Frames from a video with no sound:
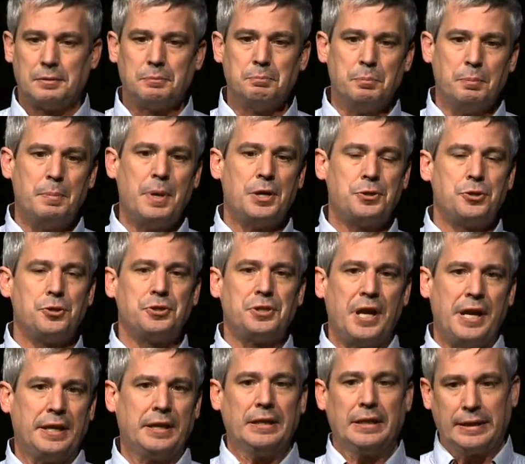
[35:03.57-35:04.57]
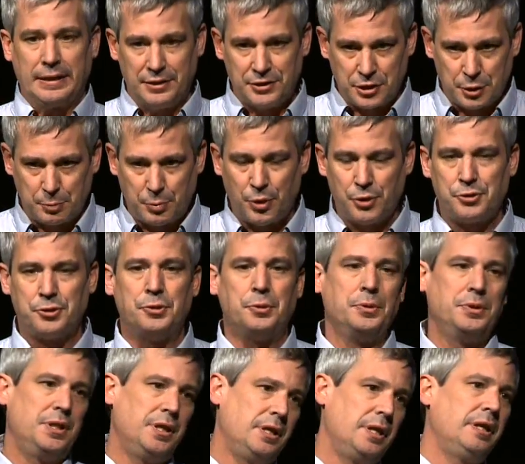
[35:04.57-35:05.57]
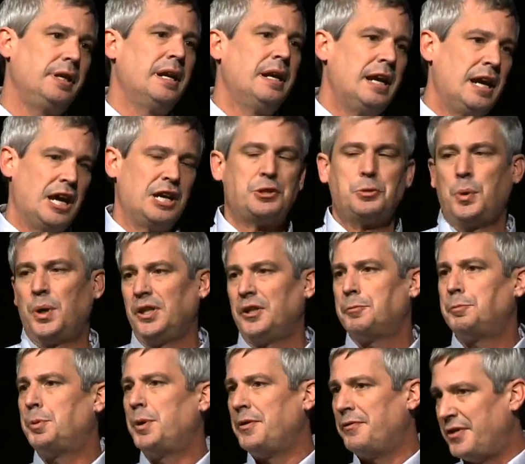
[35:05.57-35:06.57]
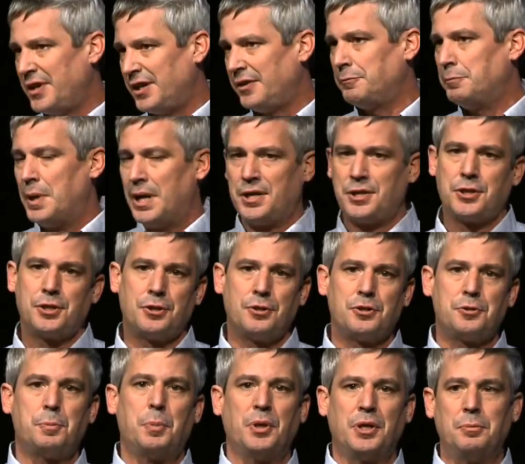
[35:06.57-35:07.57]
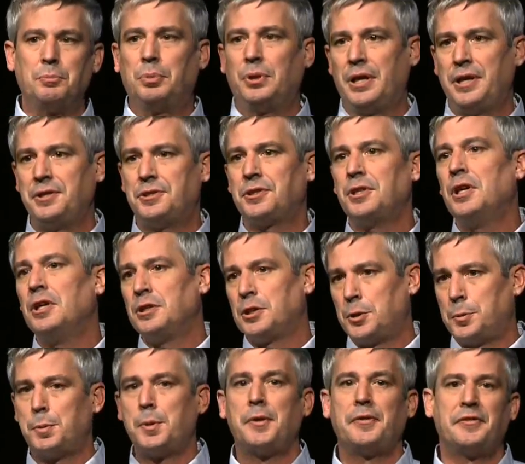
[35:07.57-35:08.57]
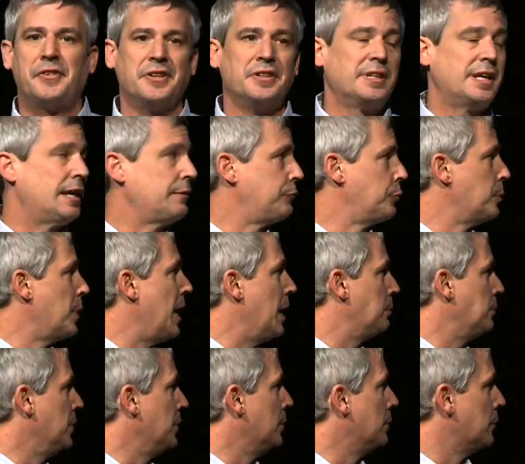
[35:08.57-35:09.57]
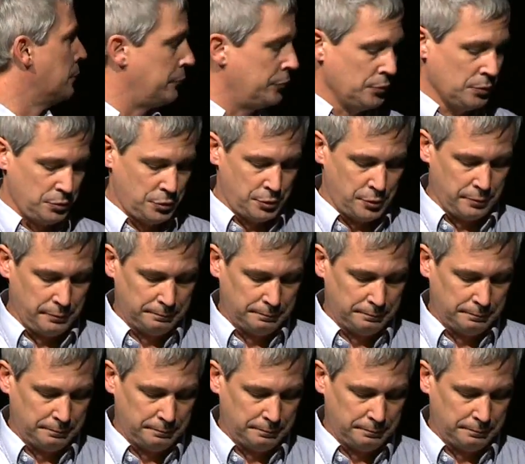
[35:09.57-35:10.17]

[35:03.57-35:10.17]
measures taken against the person who did it, as well as preventive measures put in place to prevent that from happening in the future.